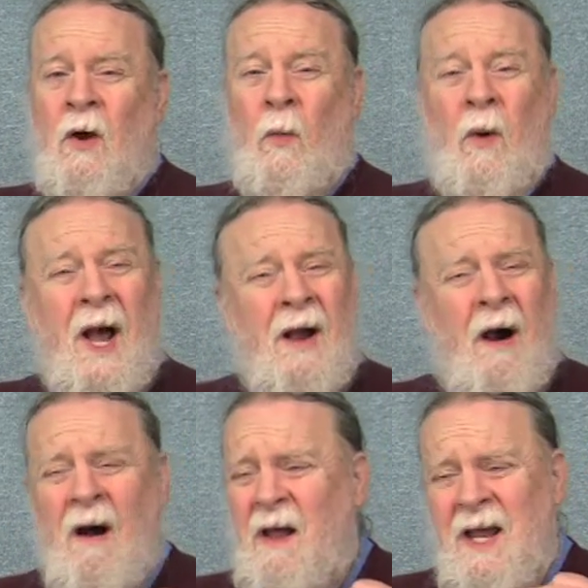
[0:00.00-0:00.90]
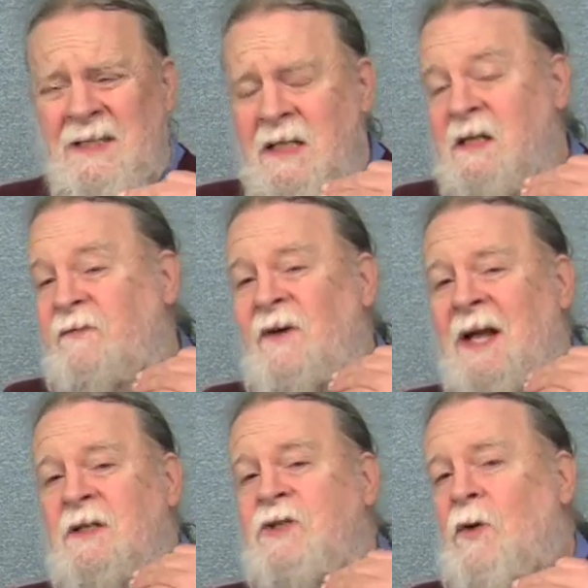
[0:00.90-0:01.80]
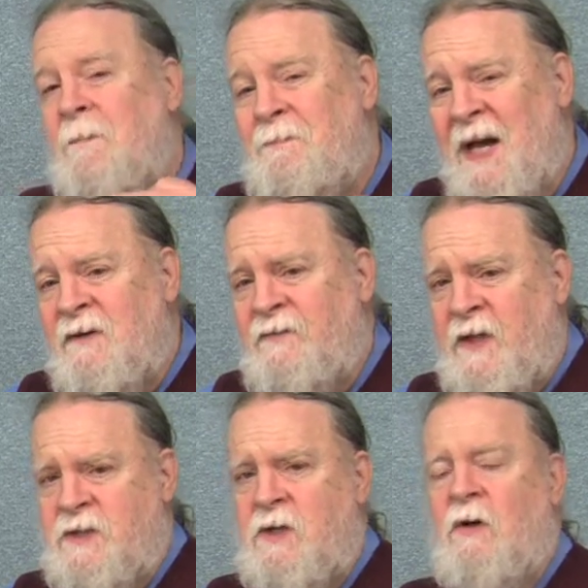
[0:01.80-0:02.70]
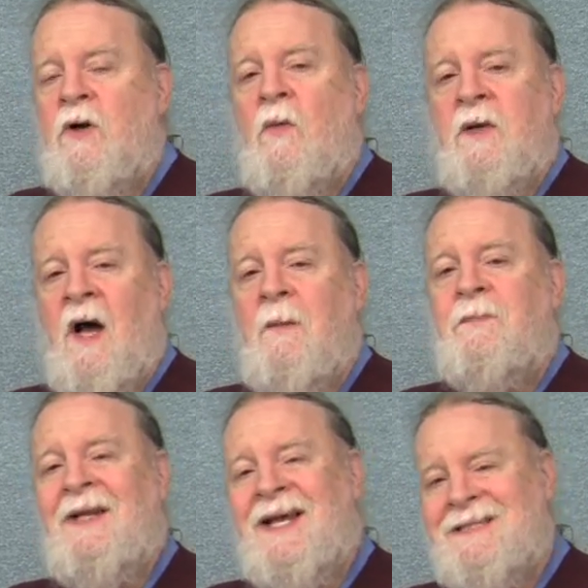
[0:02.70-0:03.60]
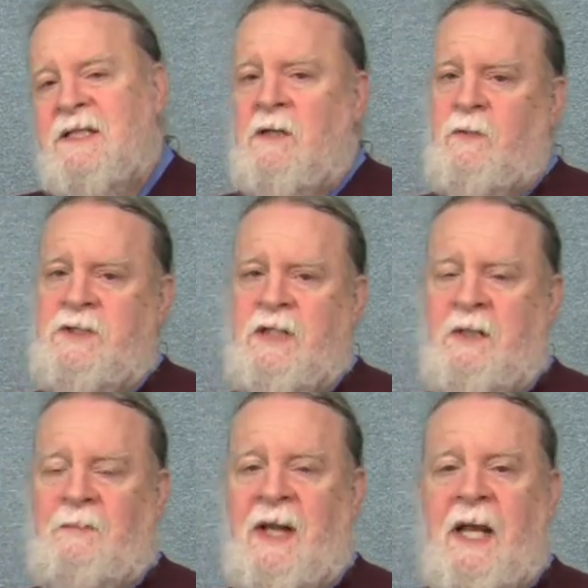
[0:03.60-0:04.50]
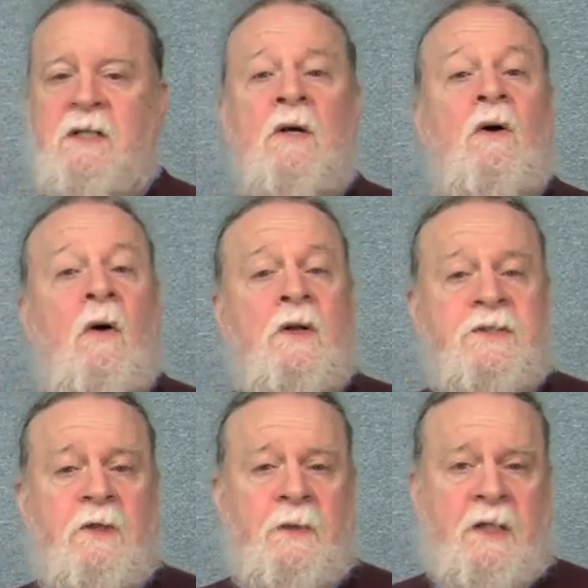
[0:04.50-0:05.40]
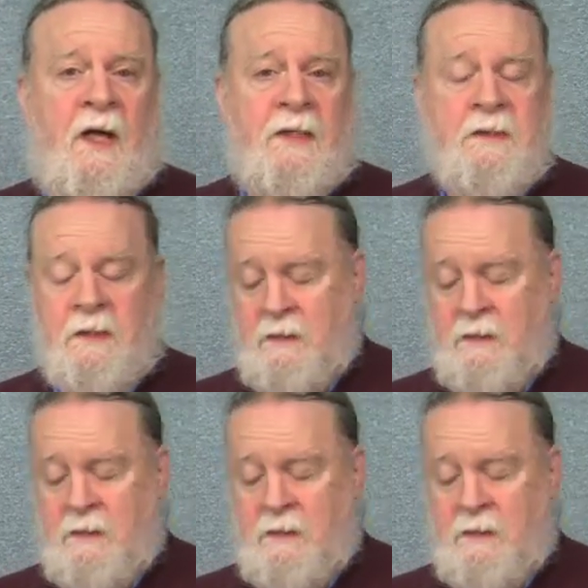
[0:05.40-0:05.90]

why isn't the fact that your benefits are going up less than originally planned also a cut.